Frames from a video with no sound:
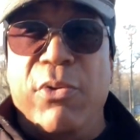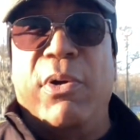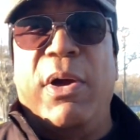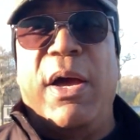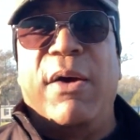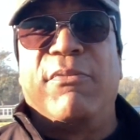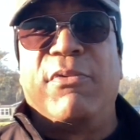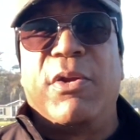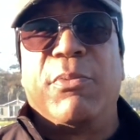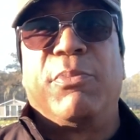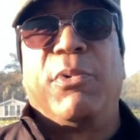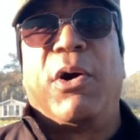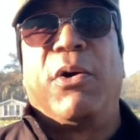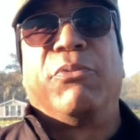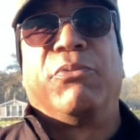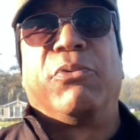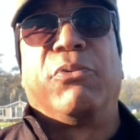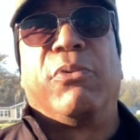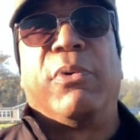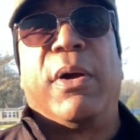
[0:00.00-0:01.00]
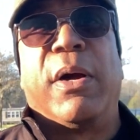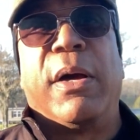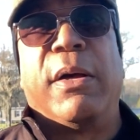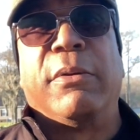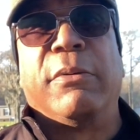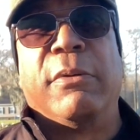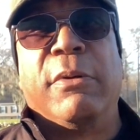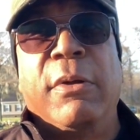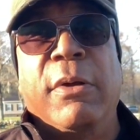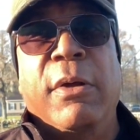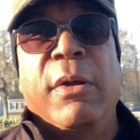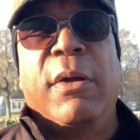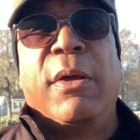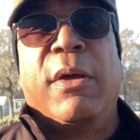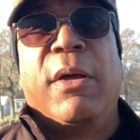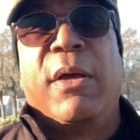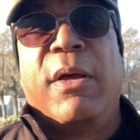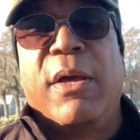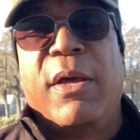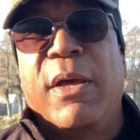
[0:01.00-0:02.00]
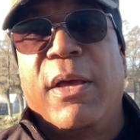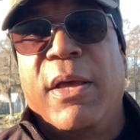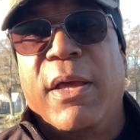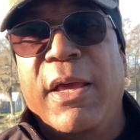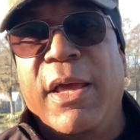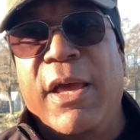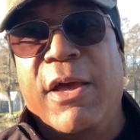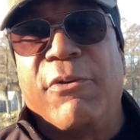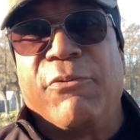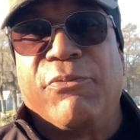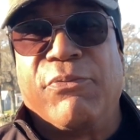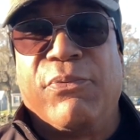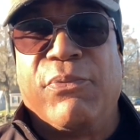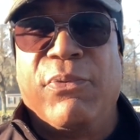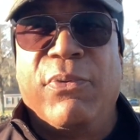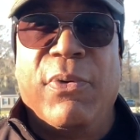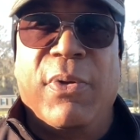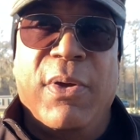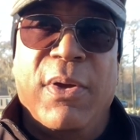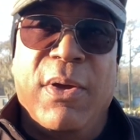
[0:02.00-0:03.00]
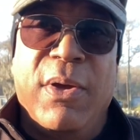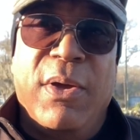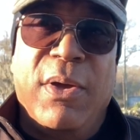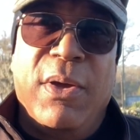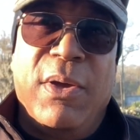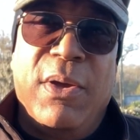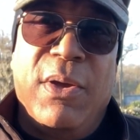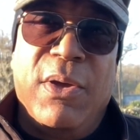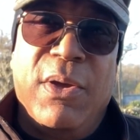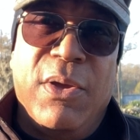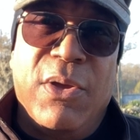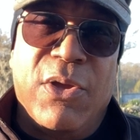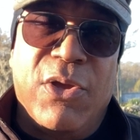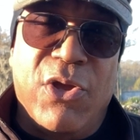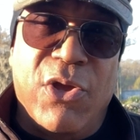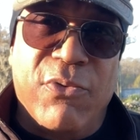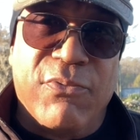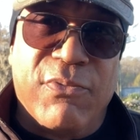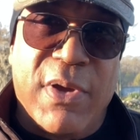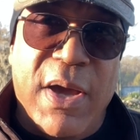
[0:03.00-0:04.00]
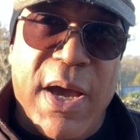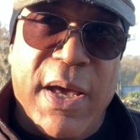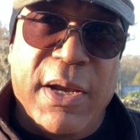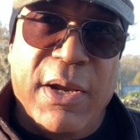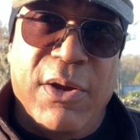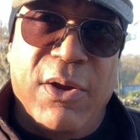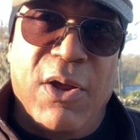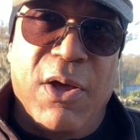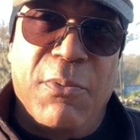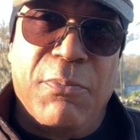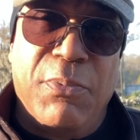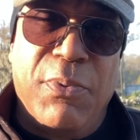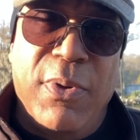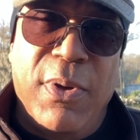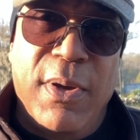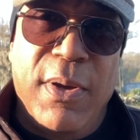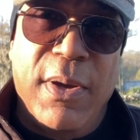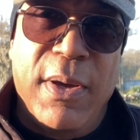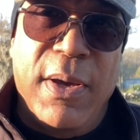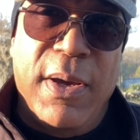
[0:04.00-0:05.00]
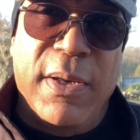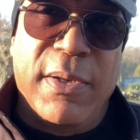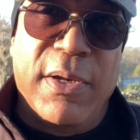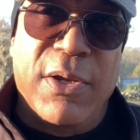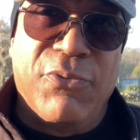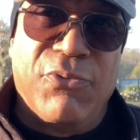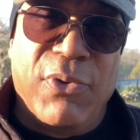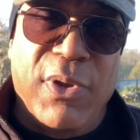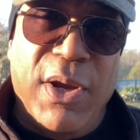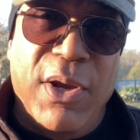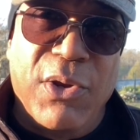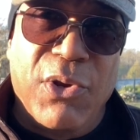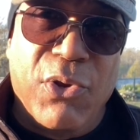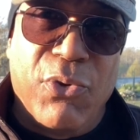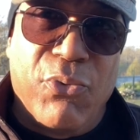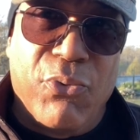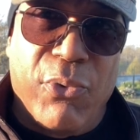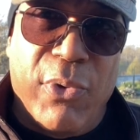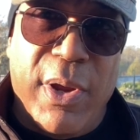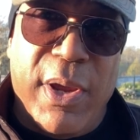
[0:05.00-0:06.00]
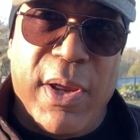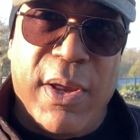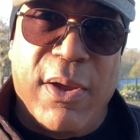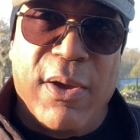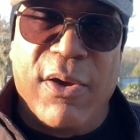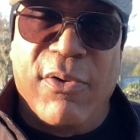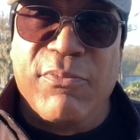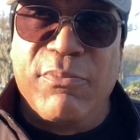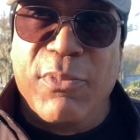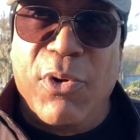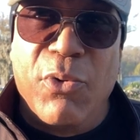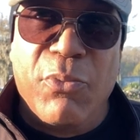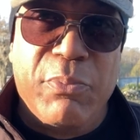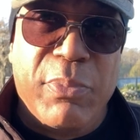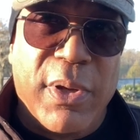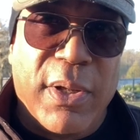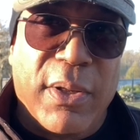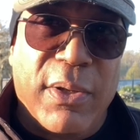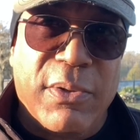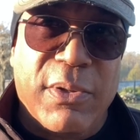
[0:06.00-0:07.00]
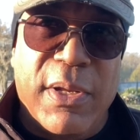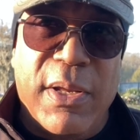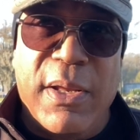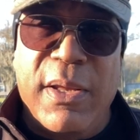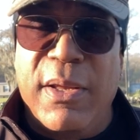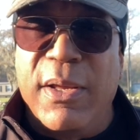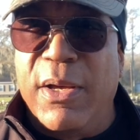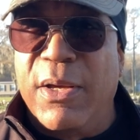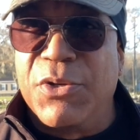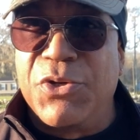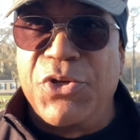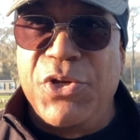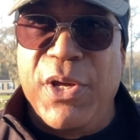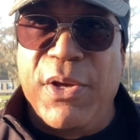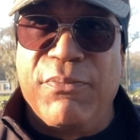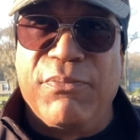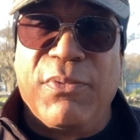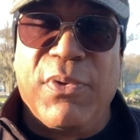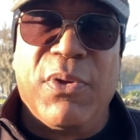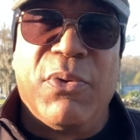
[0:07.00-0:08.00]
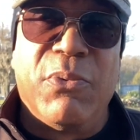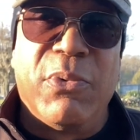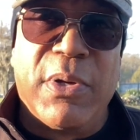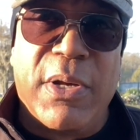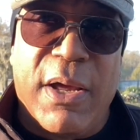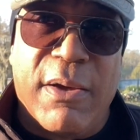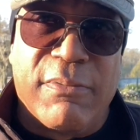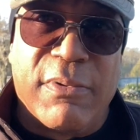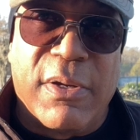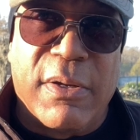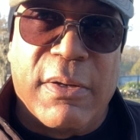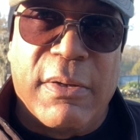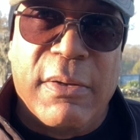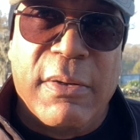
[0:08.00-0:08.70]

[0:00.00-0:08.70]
have it up off the ground, if you've got it up and there's any degree of mobility, a shift or whatever,